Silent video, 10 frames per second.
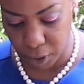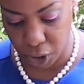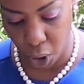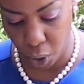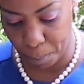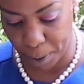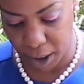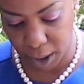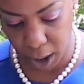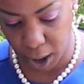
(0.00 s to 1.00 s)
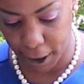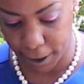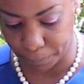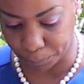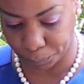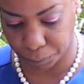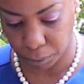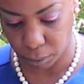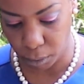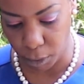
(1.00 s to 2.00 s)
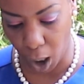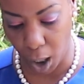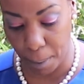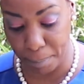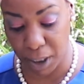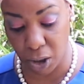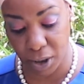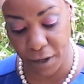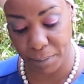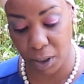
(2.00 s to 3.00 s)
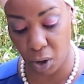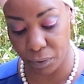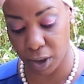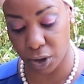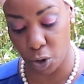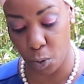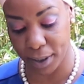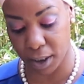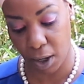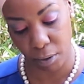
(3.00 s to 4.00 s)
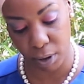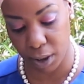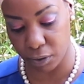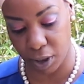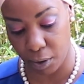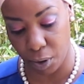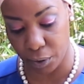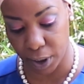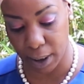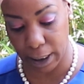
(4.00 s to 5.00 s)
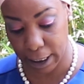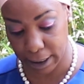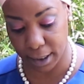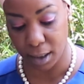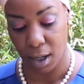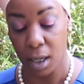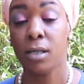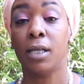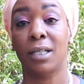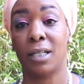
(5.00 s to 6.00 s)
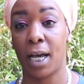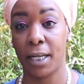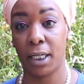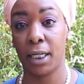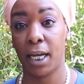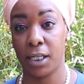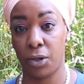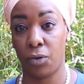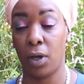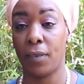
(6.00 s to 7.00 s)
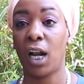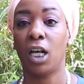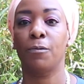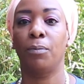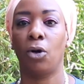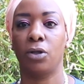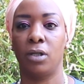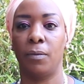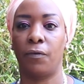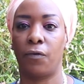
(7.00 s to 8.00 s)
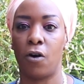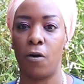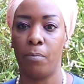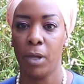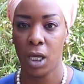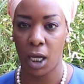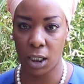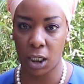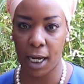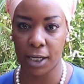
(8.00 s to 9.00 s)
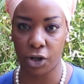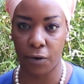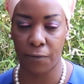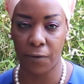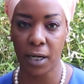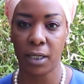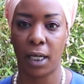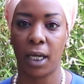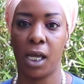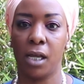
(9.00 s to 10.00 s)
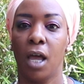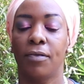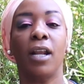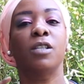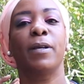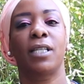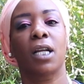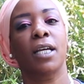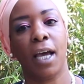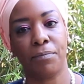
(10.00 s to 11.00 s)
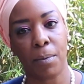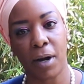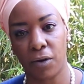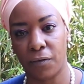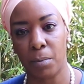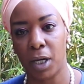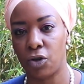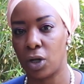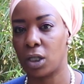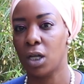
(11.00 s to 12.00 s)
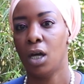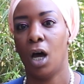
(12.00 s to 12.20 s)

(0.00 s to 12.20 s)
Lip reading: so basically, because they've been on this U.S. terror list since 1993, that has blocked them from international funding. That has basically kept them out of the matrix.